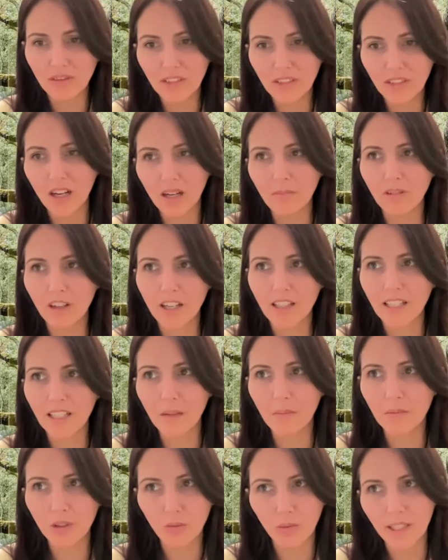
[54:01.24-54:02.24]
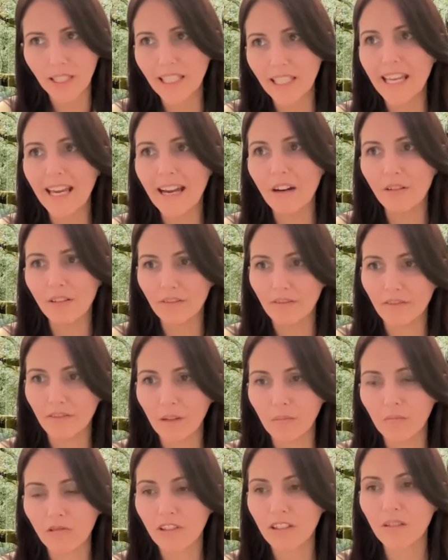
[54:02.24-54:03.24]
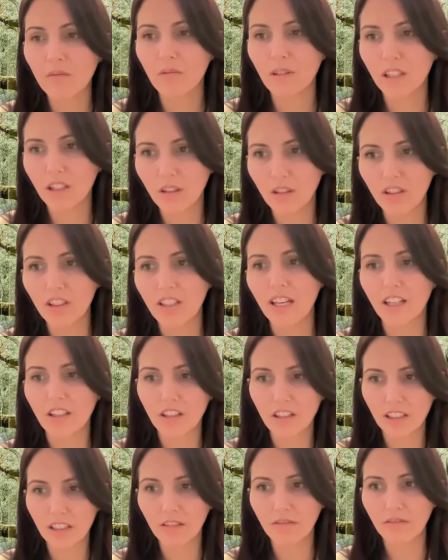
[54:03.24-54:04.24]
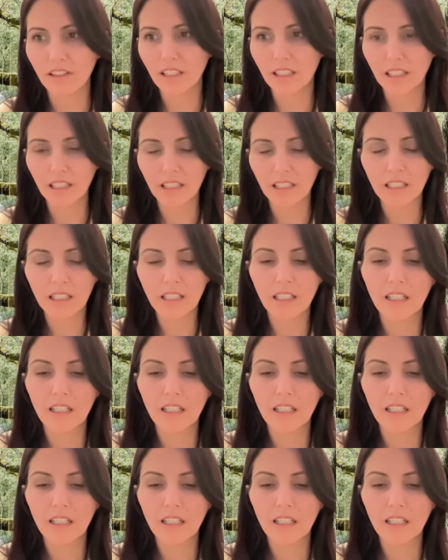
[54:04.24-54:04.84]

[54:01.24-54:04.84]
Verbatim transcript: of time right now between now and February where you can actually really